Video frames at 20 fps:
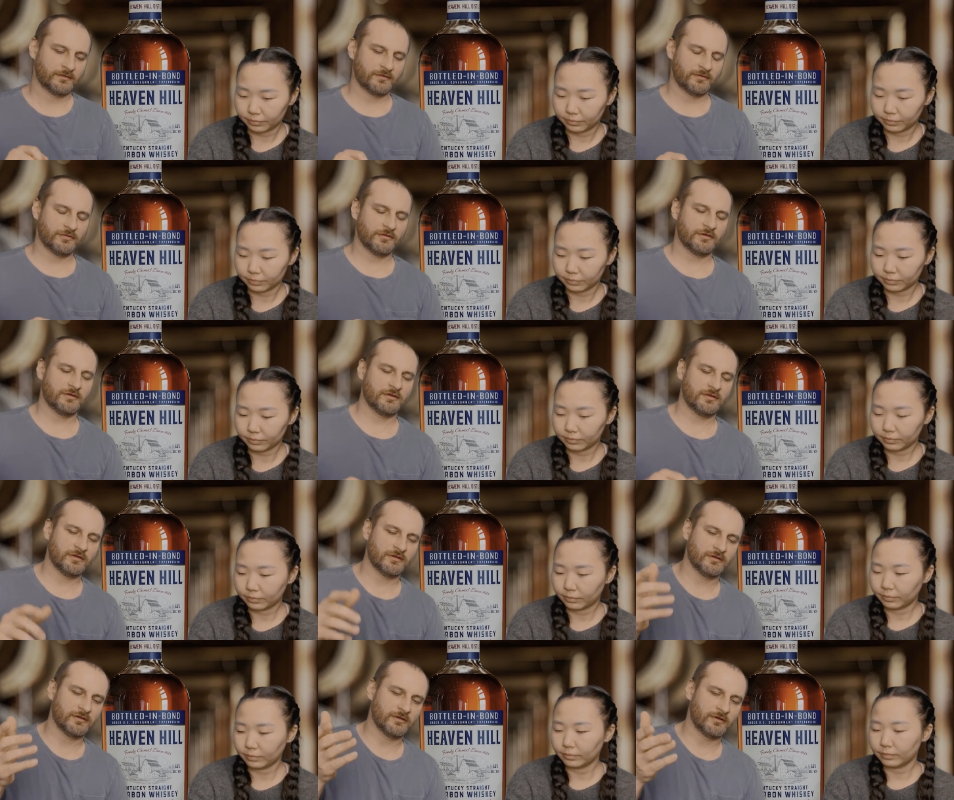
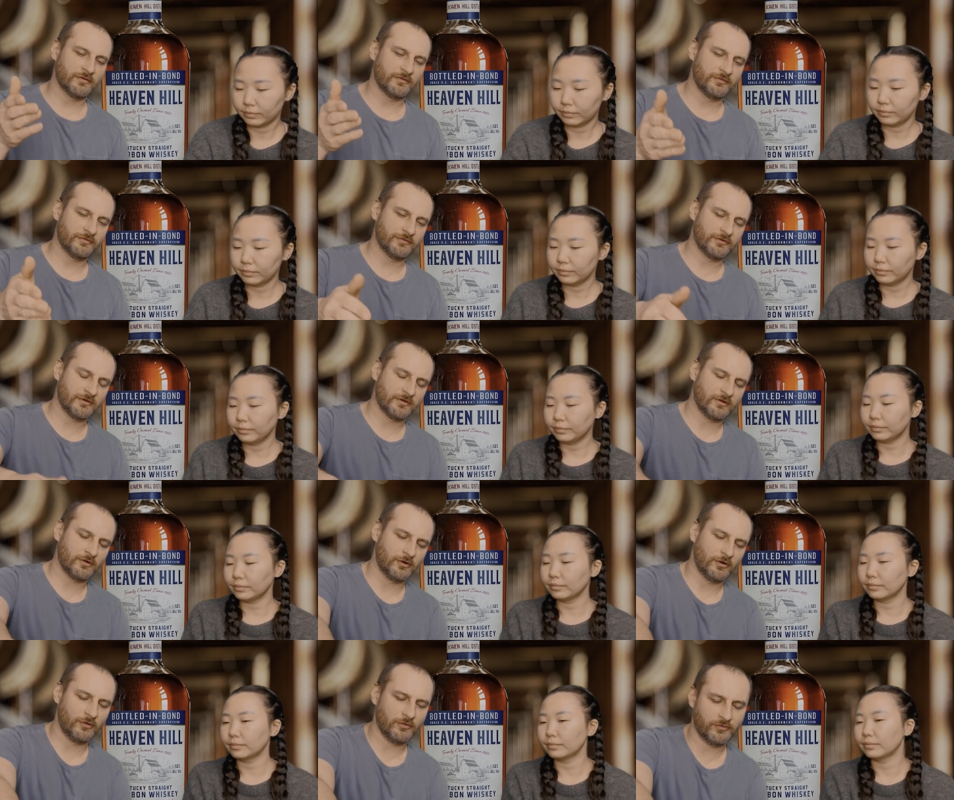Speaker 1: The, uh, although,
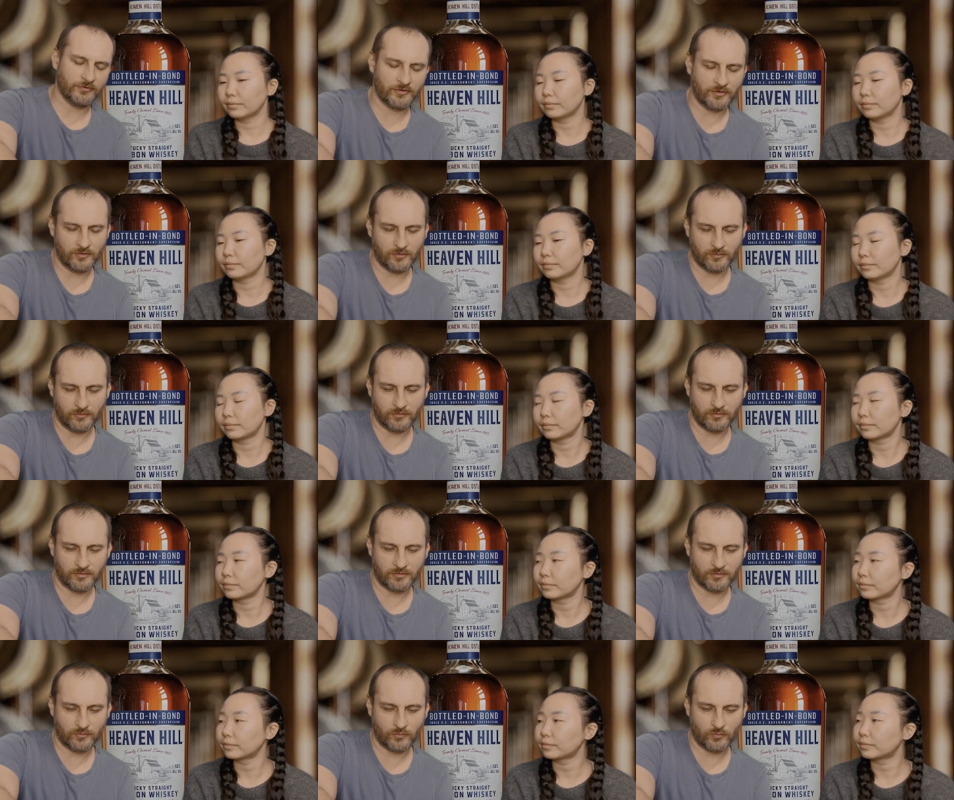
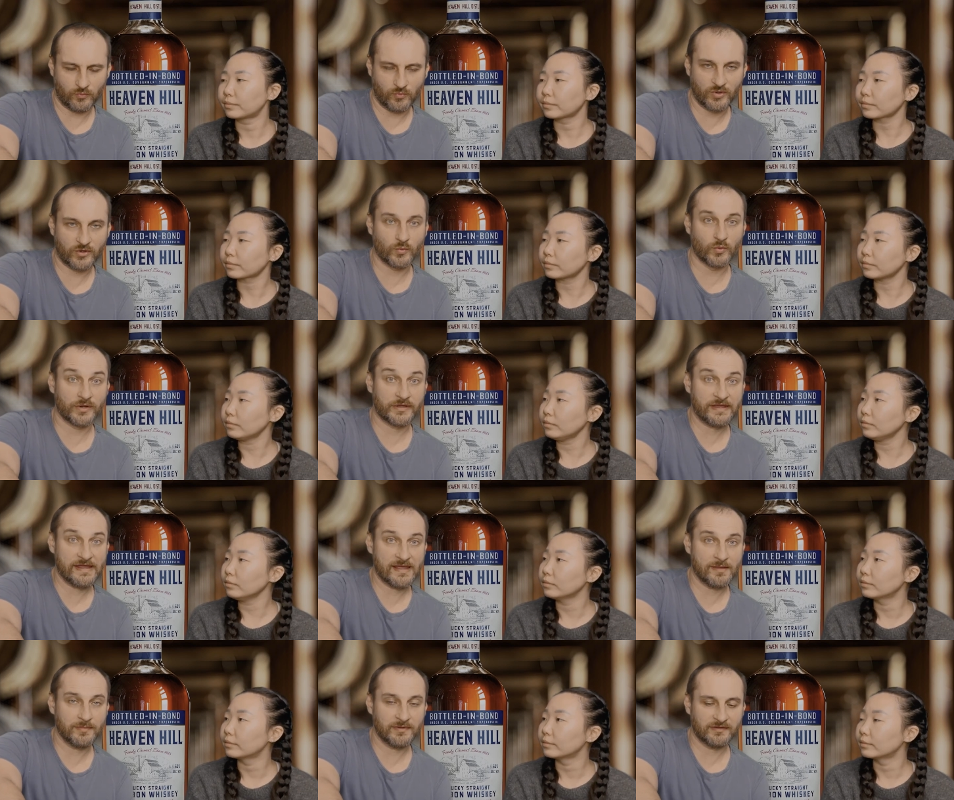although what, what
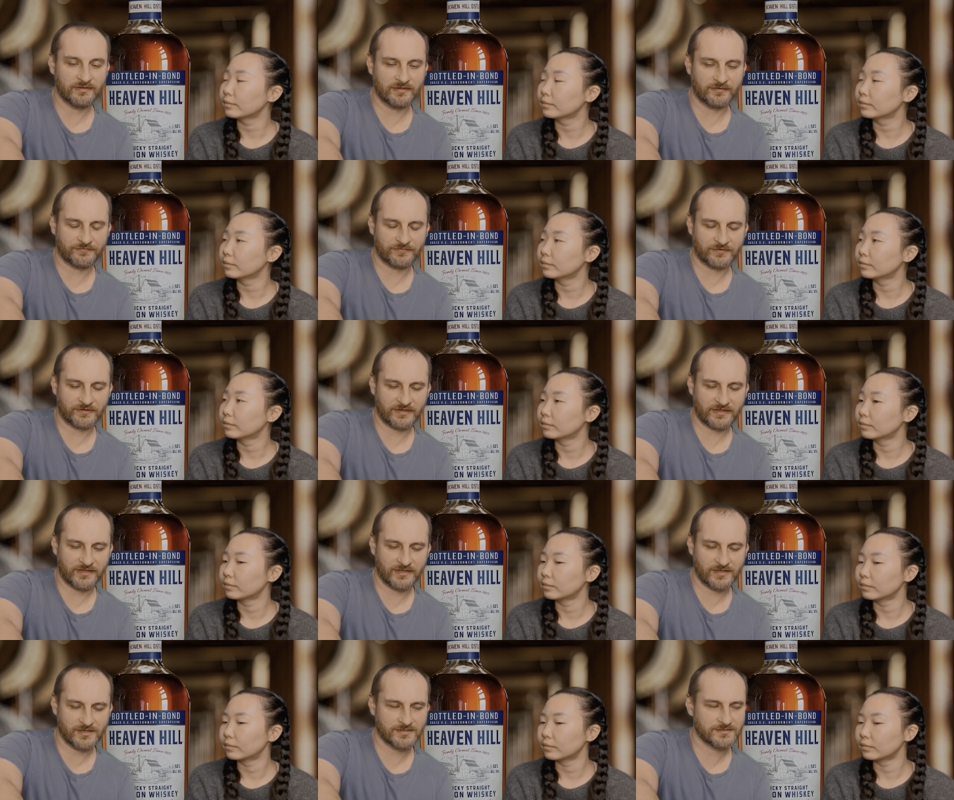can be different
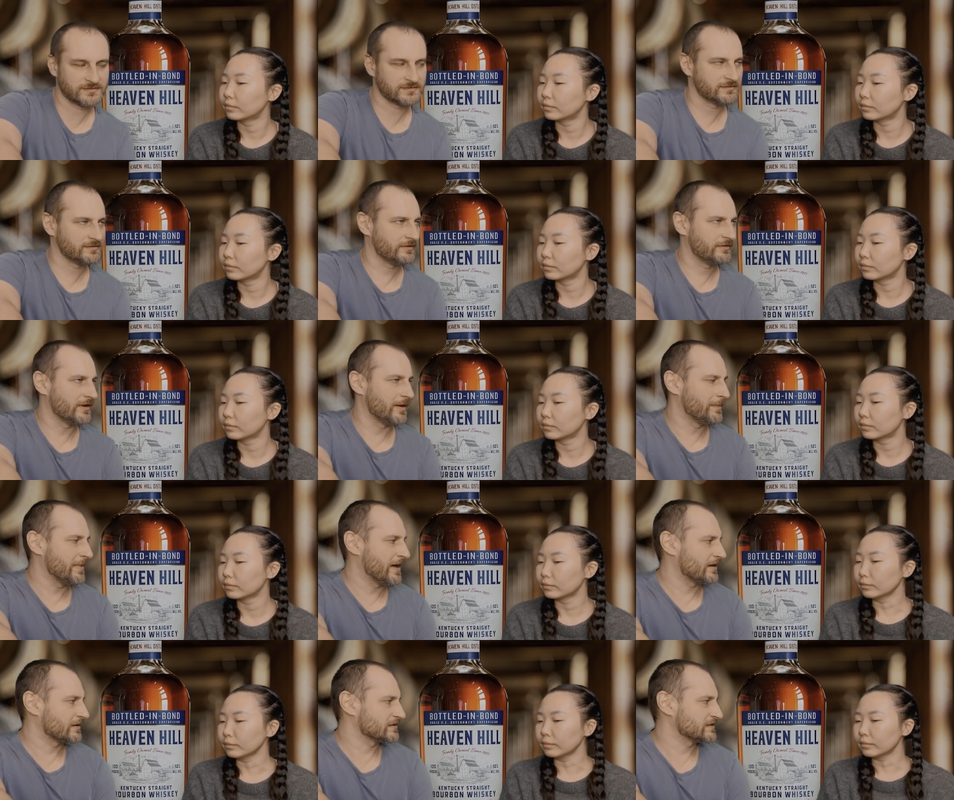is the
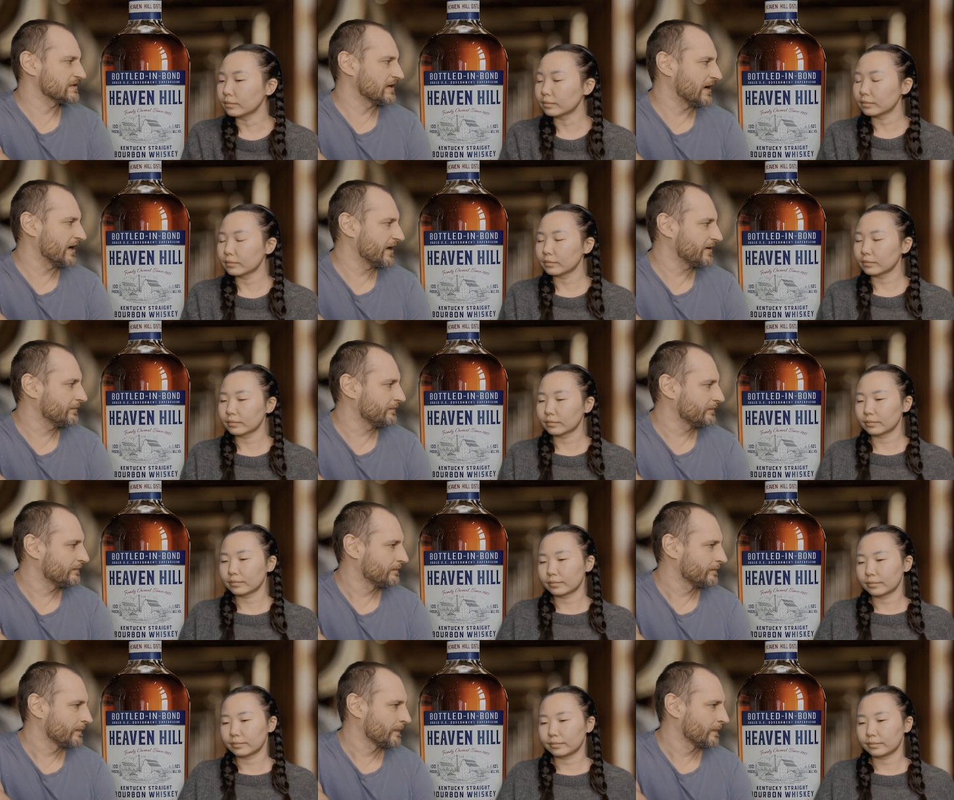amount of time,